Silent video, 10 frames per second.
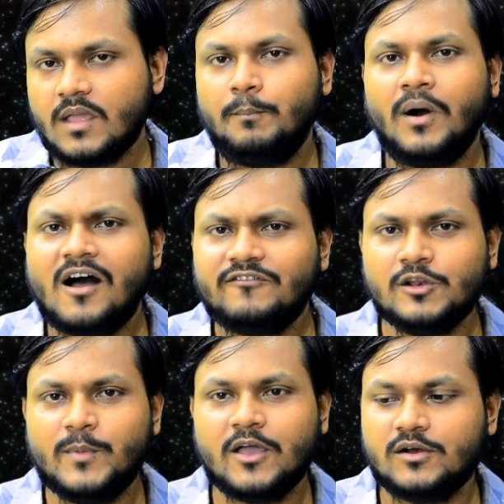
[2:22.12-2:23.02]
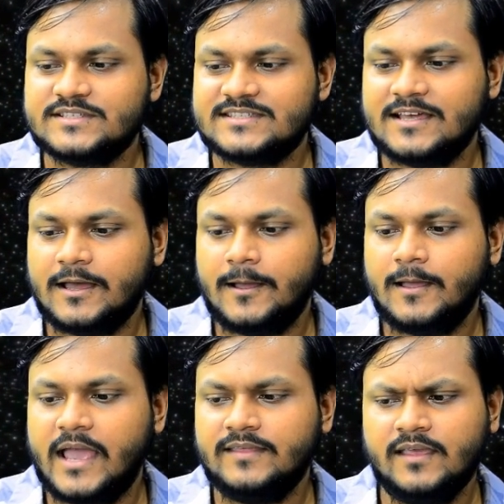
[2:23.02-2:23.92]
powerful because
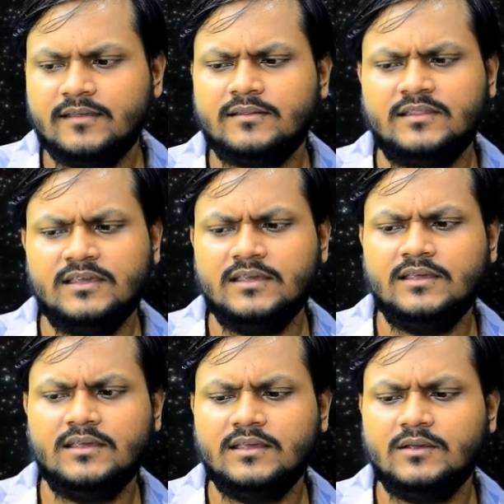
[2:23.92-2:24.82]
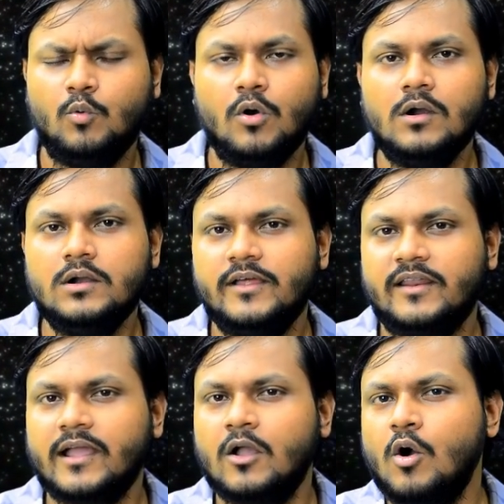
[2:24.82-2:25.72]
I think the world
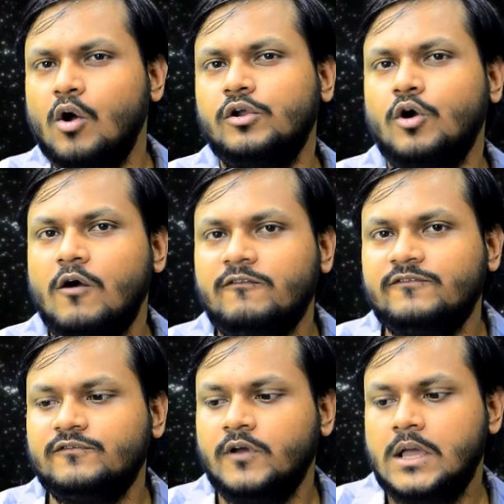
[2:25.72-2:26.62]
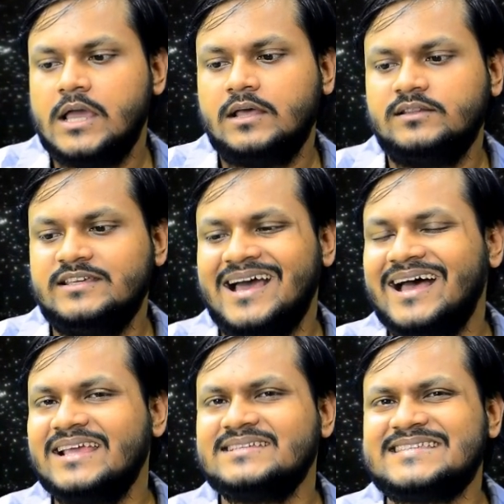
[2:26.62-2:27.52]
record of the
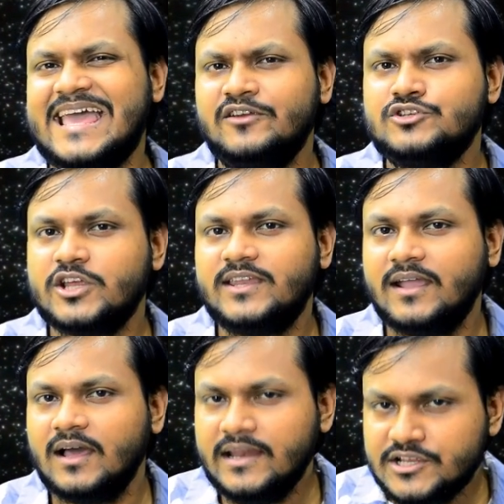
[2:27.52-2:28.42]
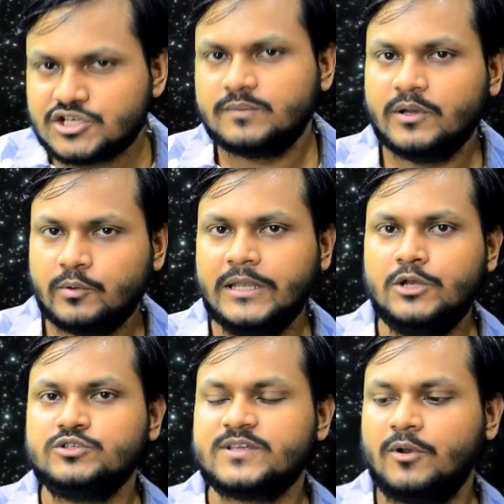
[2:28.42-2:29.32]
highest energetic collision between
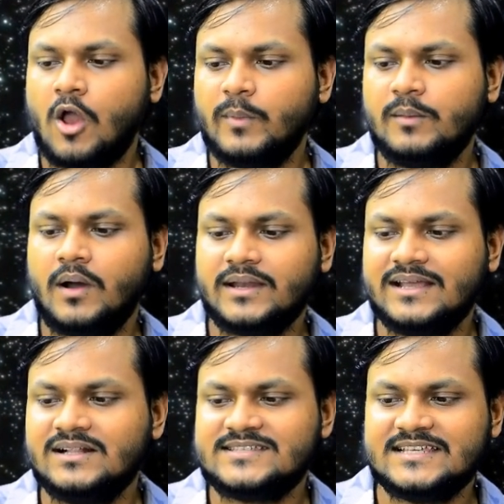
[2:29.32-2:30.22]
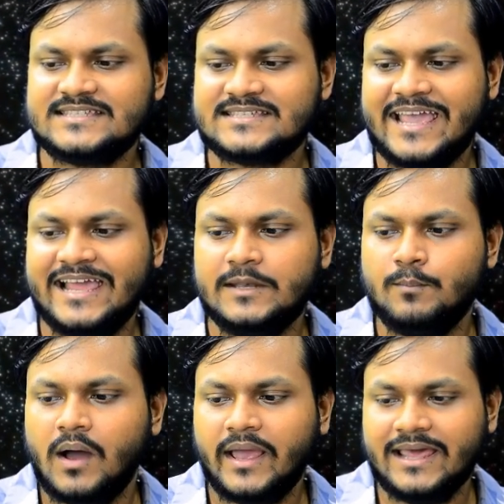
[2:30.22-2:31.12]
two subatomic particles is
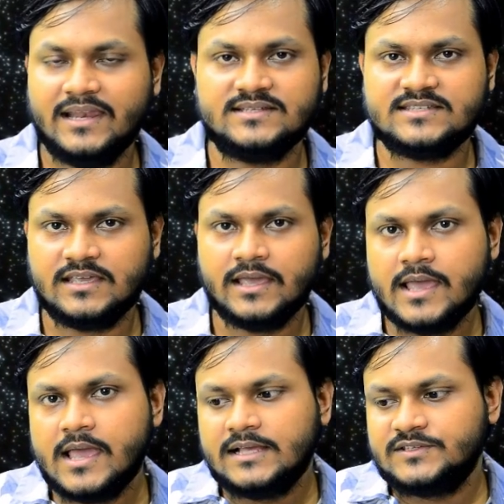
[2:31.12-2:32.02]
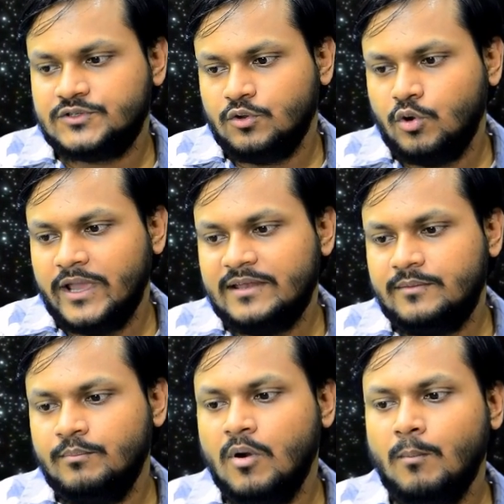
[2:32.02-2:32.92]
held by LHC. So
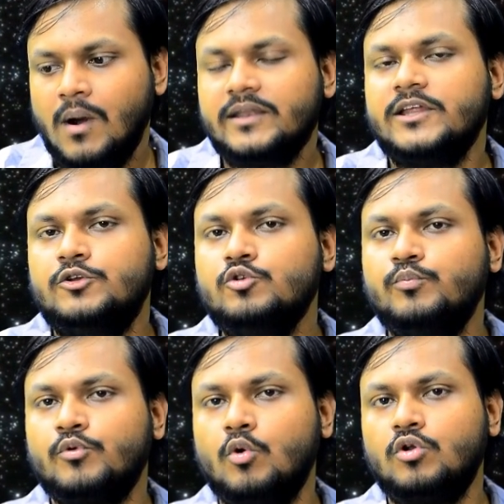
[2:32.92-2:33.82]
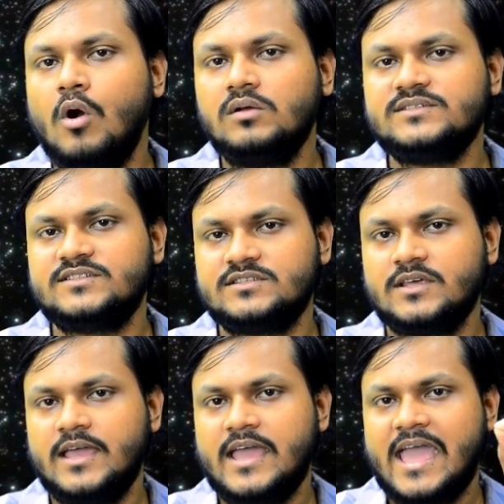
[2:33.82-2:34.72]
it bombarded two
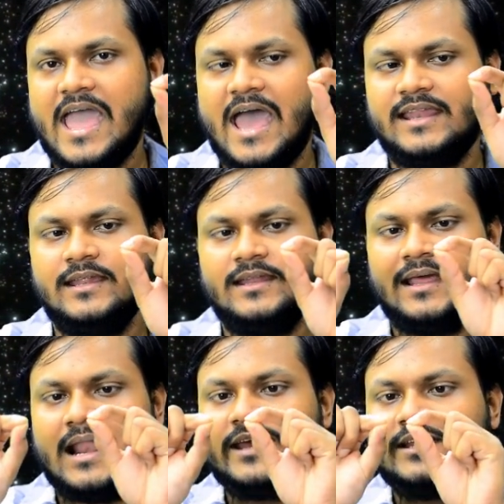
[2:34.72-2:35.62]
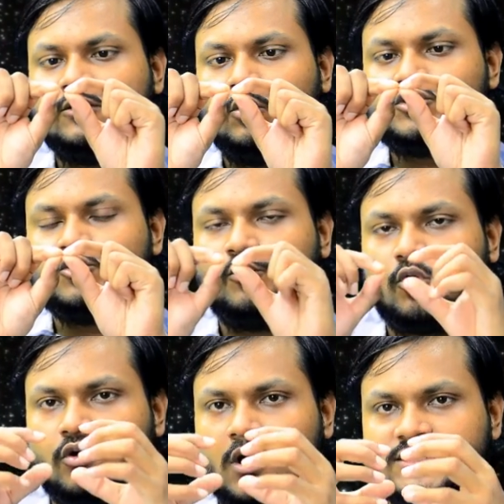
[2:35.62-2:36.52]
protons and then collided those two
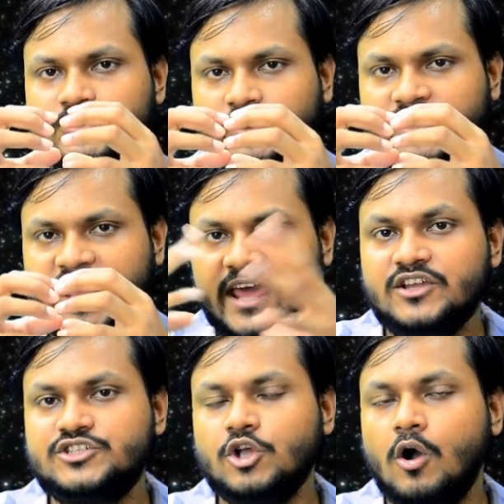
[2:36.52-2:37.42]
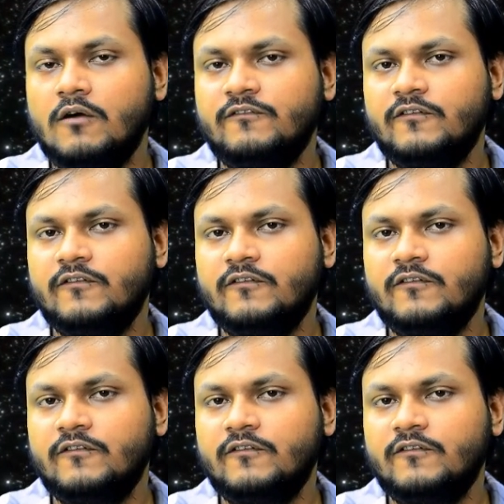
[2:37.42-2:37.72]
protons with an energy of